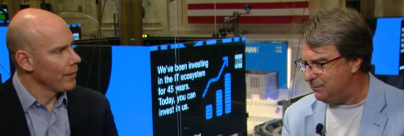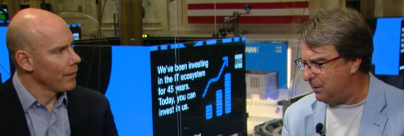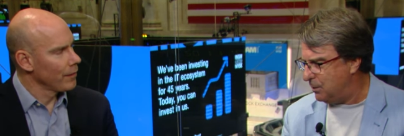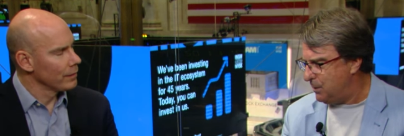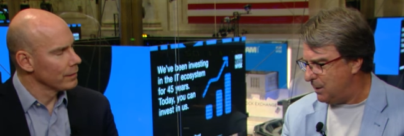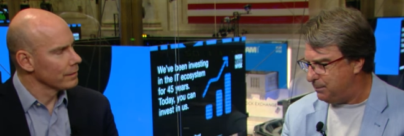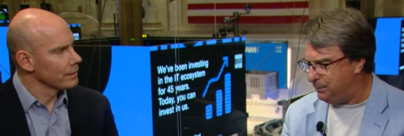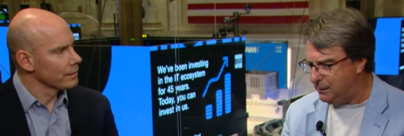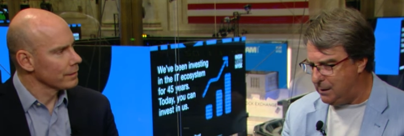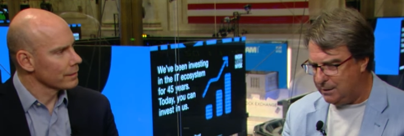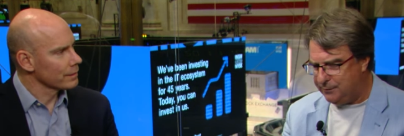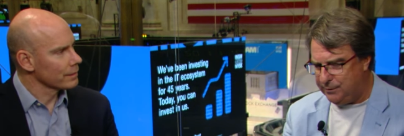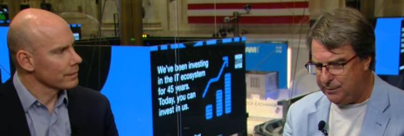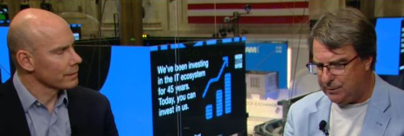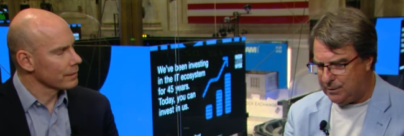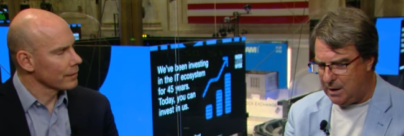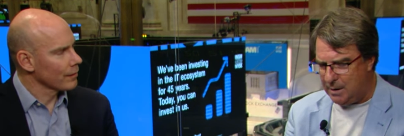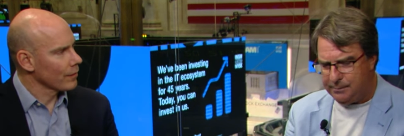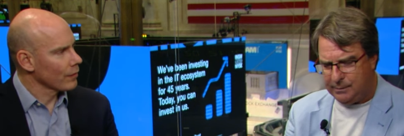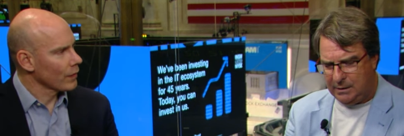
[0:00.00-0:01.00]
Speaker 1: a quick plug for the
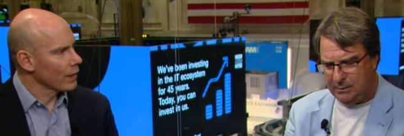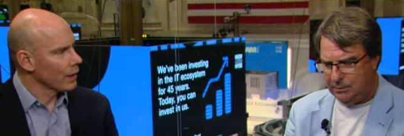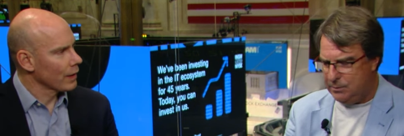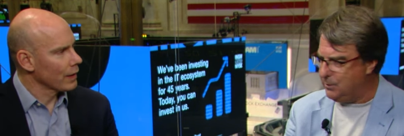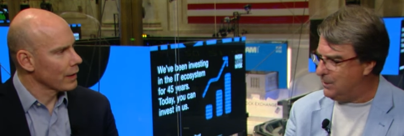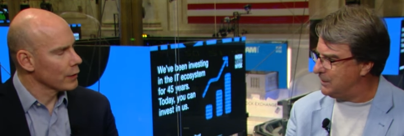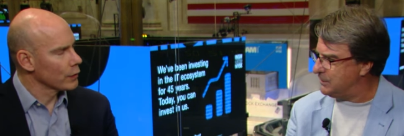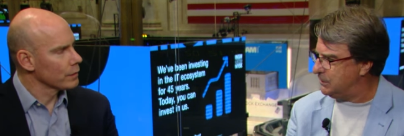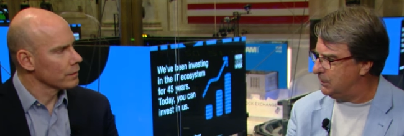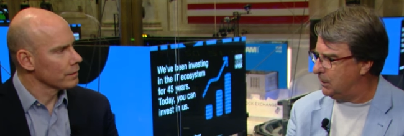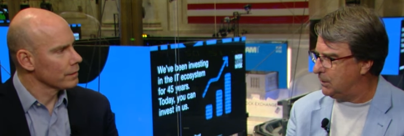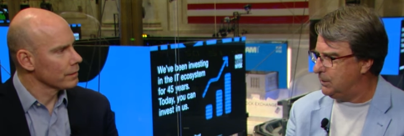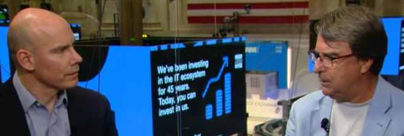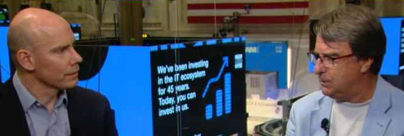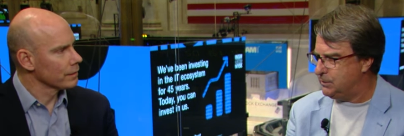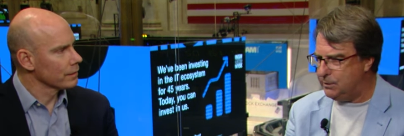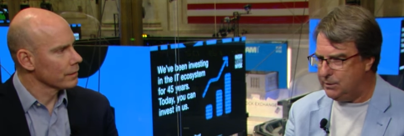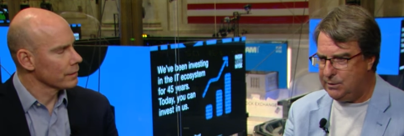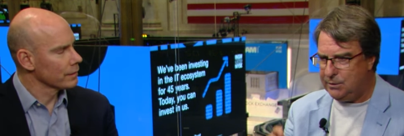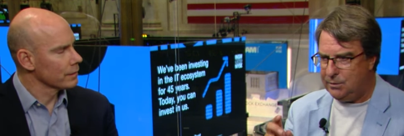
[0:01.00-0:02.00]
company, what you guys are looking to
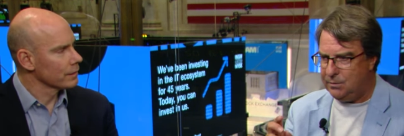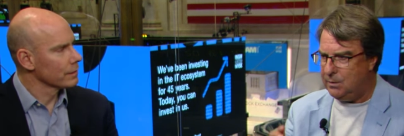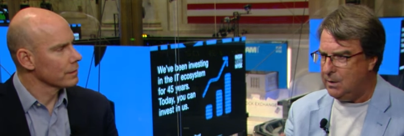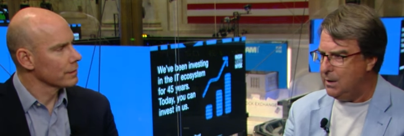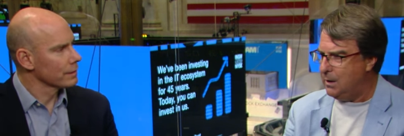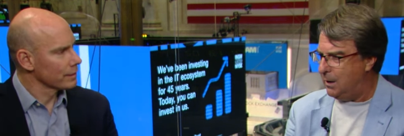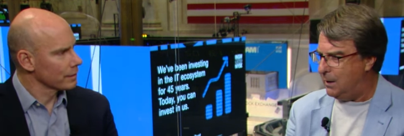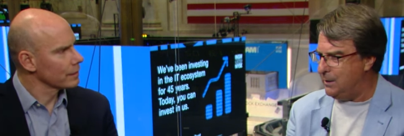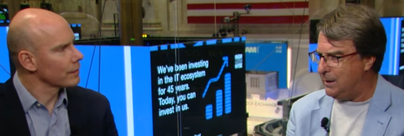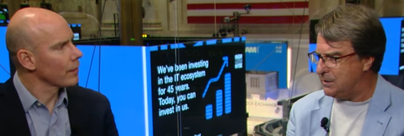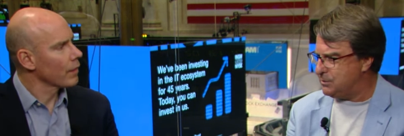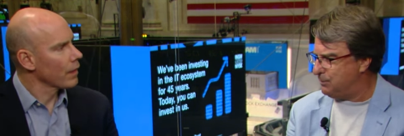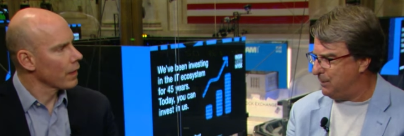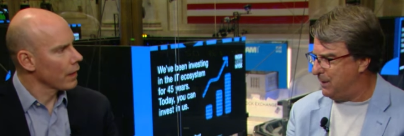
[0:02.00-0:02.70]
do. Are you guys